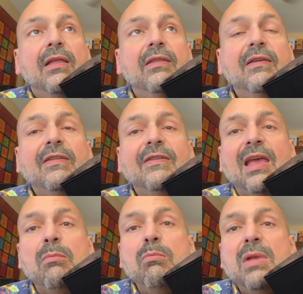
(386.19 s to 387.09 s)
This is
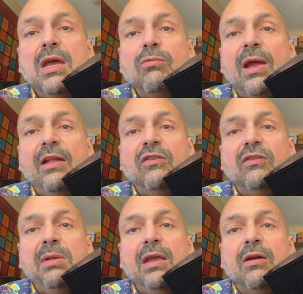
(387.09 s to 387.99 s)
a mid-range
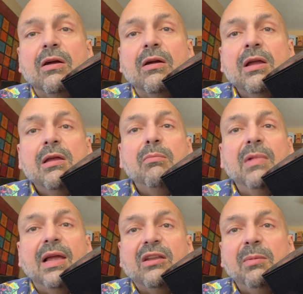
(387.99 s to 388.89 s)
speaker
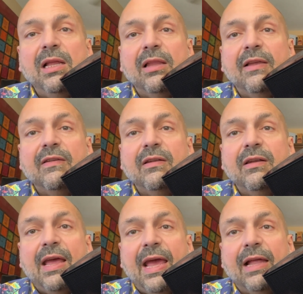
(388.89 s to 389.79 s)
meant to be
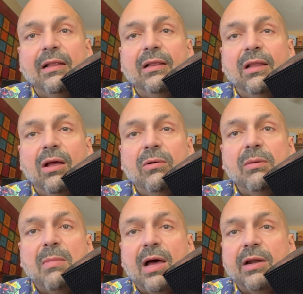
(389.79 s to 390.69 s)
listened at low
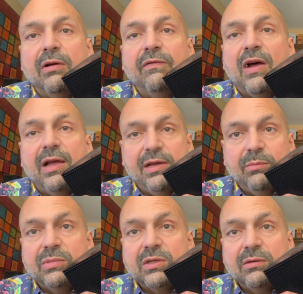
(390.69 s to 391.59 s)
to moderate
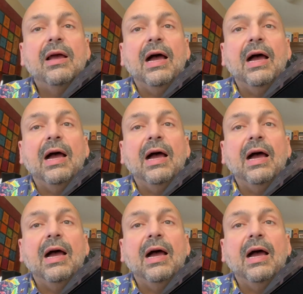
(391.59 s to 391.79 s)
volumes.